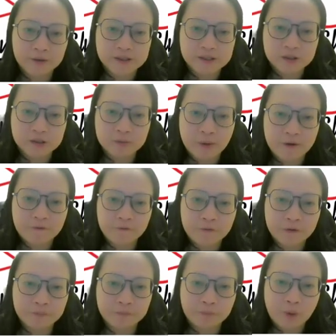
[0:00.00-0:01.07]
this is my
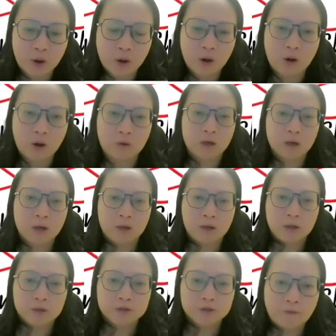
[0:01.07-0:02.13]
football.
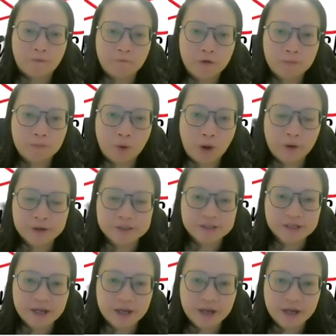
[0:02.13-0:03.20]
So football
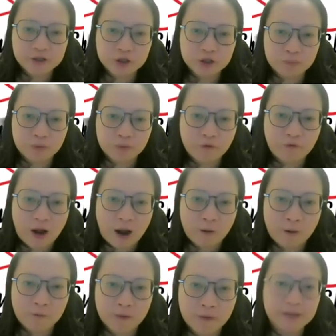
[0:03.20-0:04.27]
is kicked to move
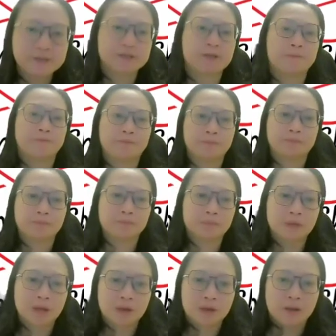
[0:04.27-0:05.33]
upwards.
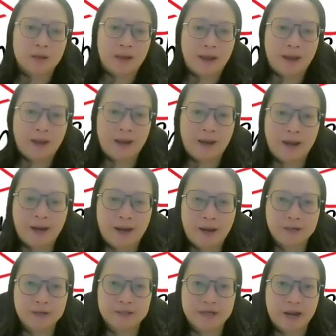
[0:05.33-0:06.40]

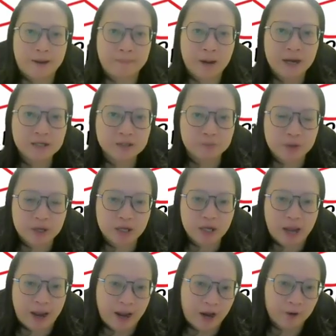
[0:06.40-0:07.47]
And there must
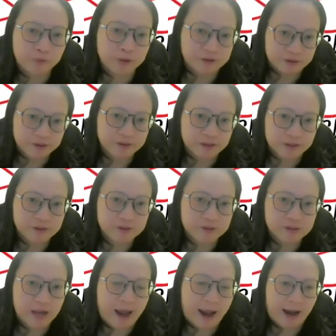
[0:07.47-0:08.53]
be air
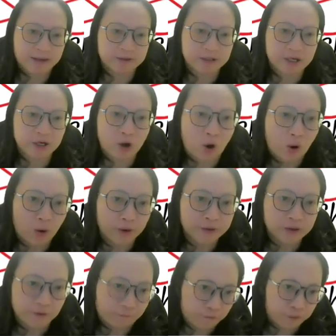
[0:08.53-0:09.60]
resistance acting
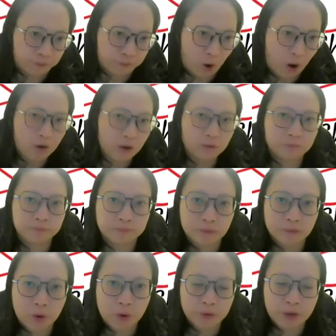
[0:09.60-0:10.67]
on the football.
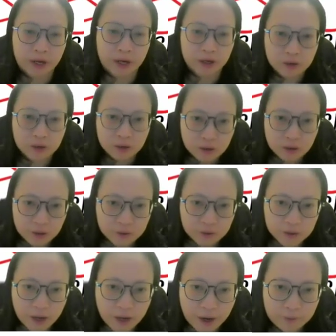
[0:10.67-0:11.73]
Okay,
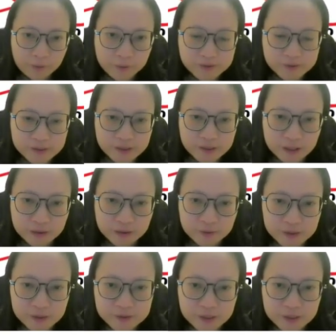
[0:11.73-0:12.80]
the air resistance,
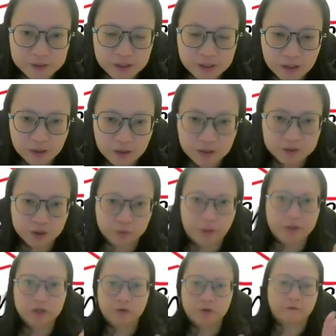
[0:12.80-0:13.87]
this is the
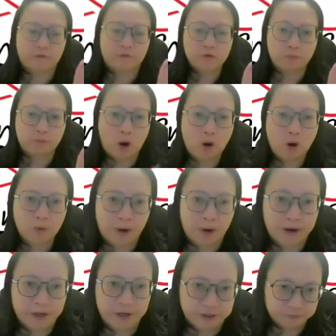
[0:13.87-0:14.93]
direction of the football
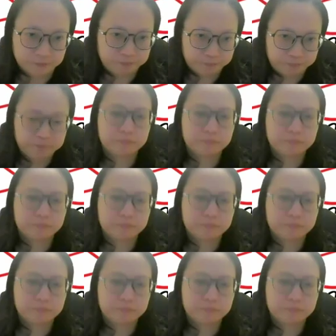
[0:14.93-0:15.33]
where it is